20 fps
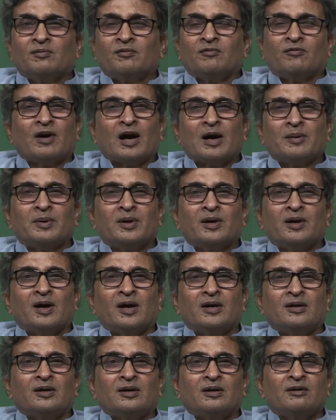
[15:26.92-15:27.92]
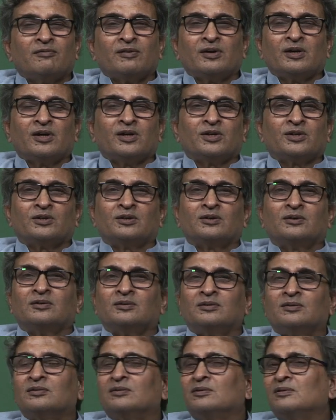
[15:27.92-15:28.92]
fiber
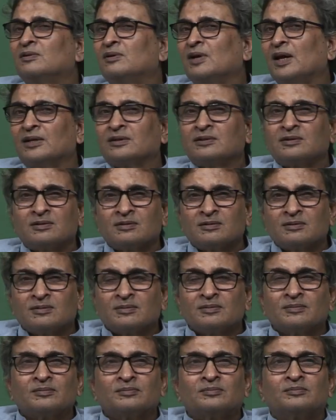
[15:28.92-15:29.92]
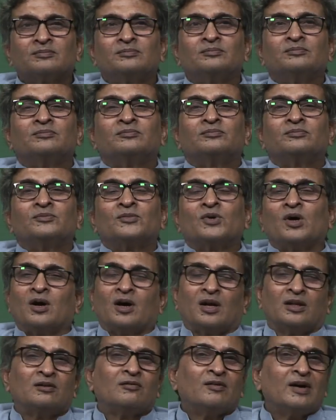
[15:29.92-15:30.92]
identification tests or
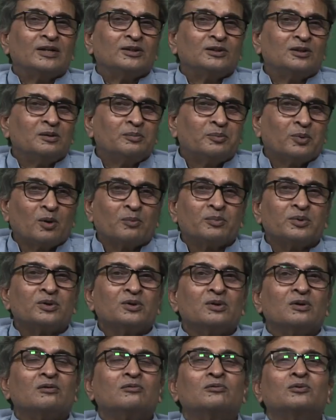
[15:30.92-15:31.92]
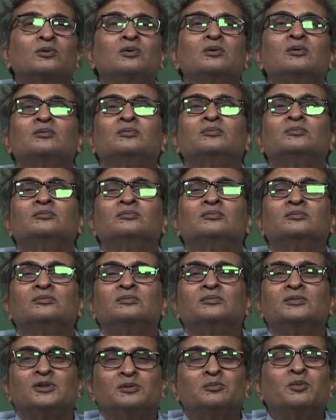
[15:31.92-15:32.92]
otherwise the property of wool
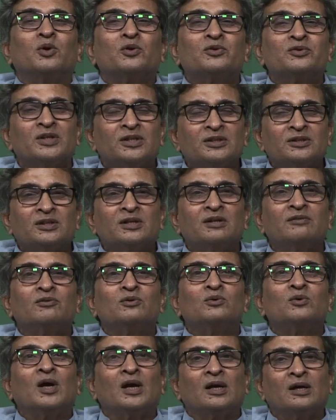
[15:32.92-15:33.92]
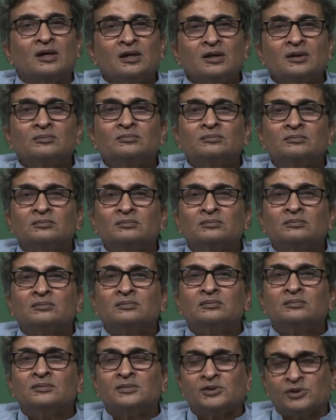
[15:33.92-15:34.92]
is more sensitive to alkali.
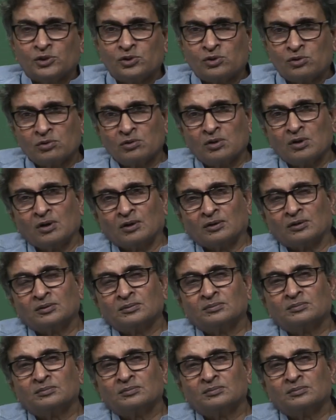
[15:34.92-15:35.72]
Is it true or not?